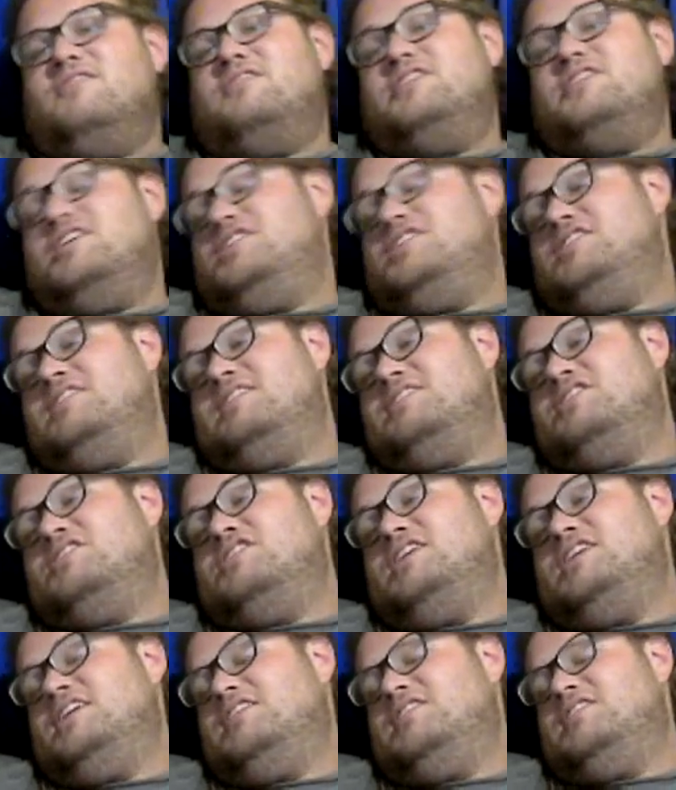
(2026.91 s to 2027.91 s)
Shit just,
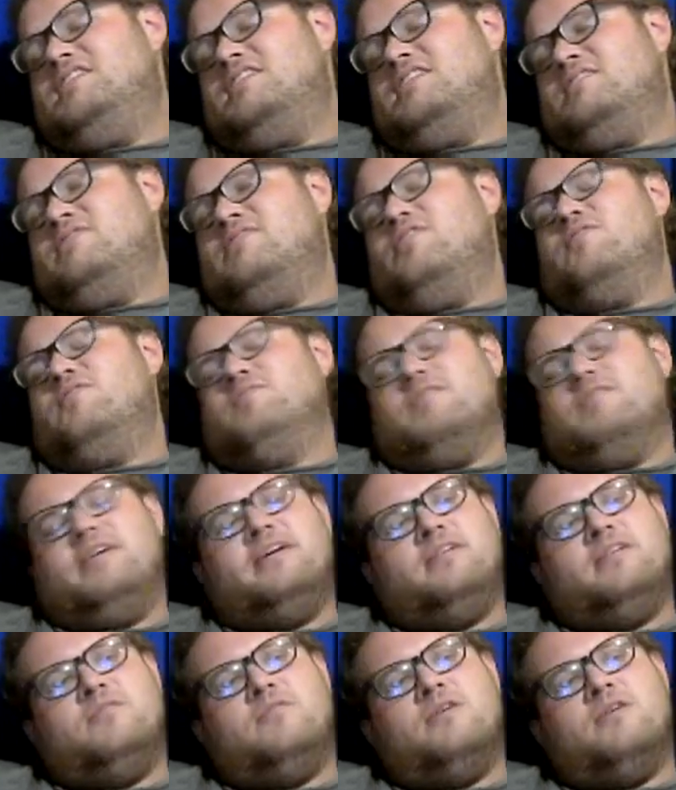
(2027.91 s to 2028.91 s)
shit just hasn't felt right
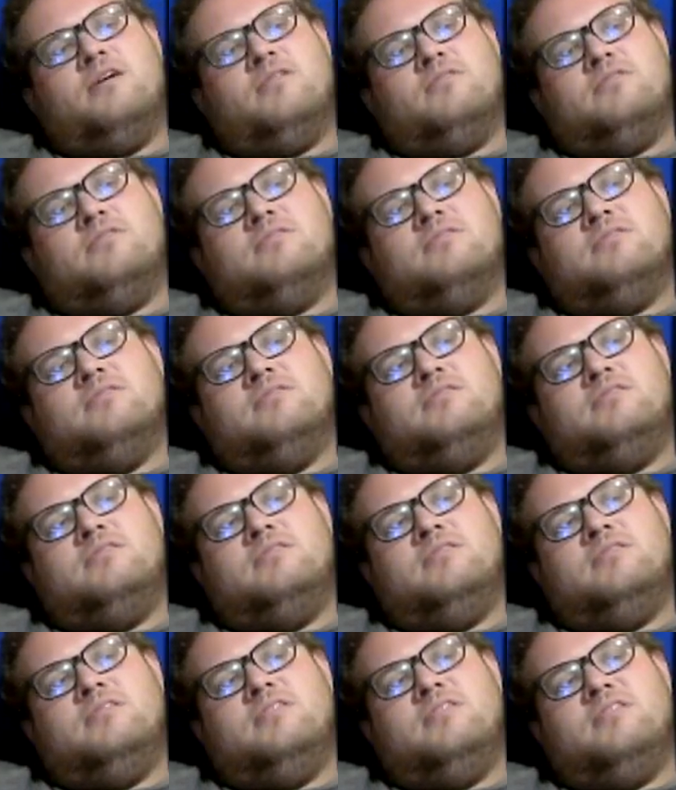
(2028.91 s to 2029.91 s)
in a while.
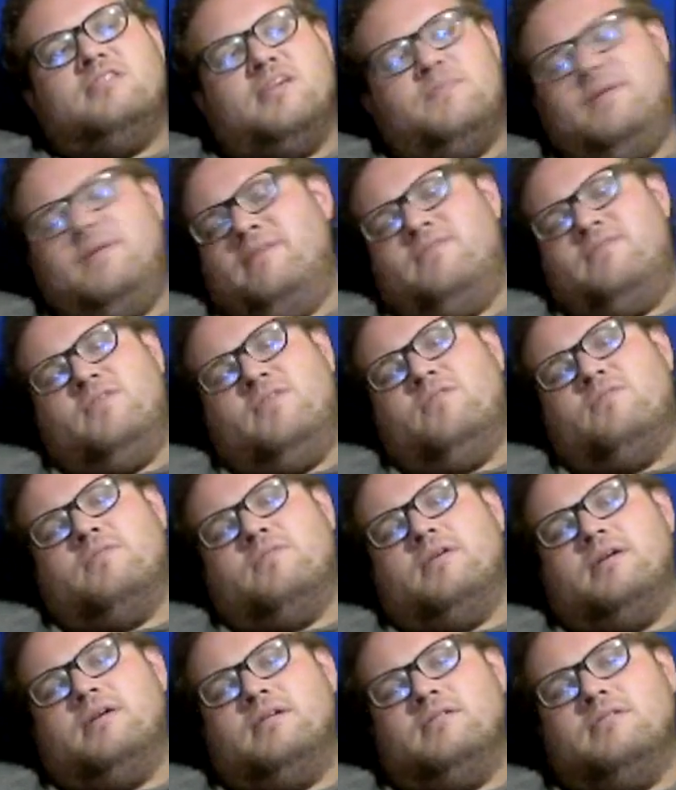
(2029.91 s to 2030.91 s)
Something ain't feeling
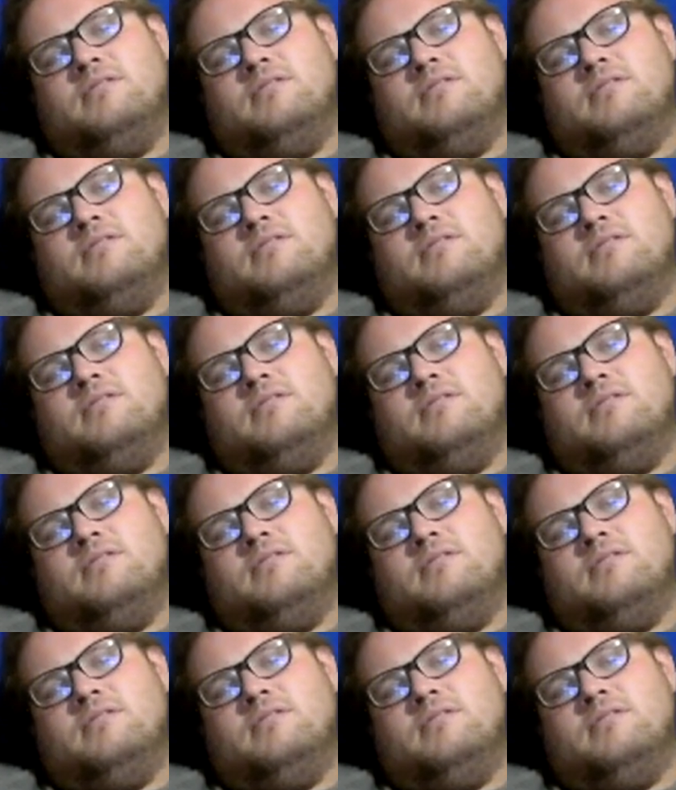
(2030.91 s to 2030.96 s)
right.